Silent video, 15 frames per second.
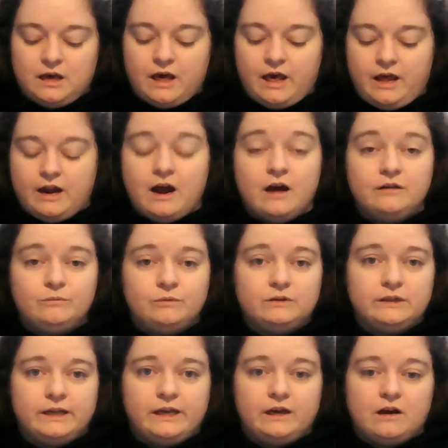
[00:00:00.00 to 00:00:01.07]
And I
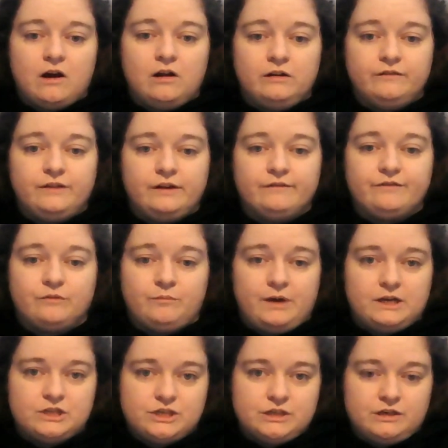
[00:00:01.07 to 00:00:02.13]
will link all of the
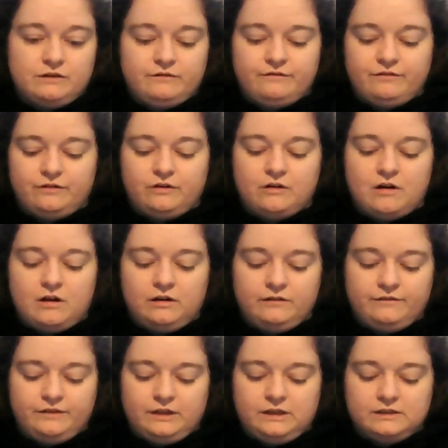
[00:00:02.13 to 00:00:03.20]
information for all
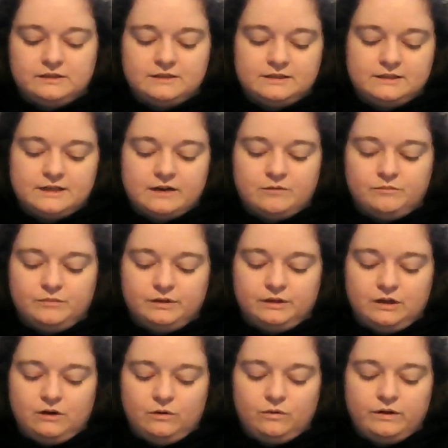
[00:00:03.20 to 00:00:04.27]
of these down
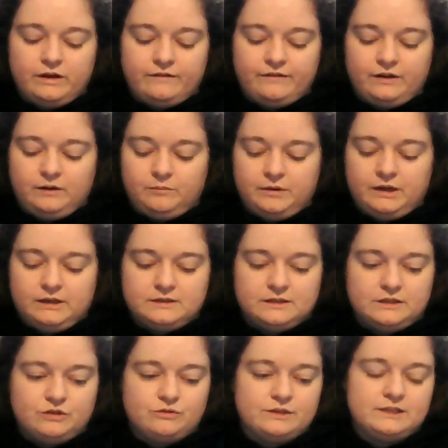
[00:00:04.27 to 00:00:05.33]
below if anybody is
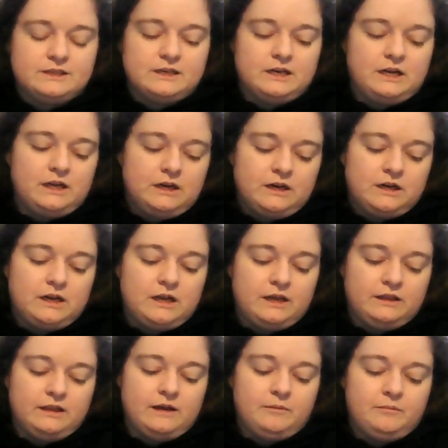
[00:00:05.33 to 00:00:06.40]
interested in
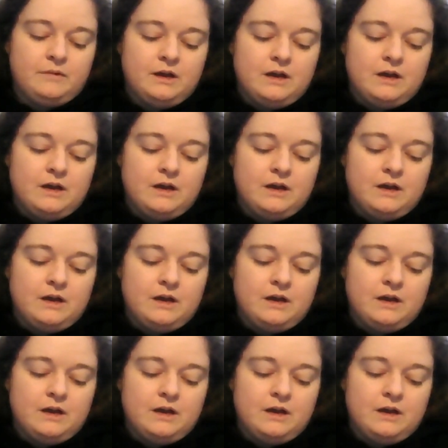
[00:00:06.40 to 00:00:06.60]
them.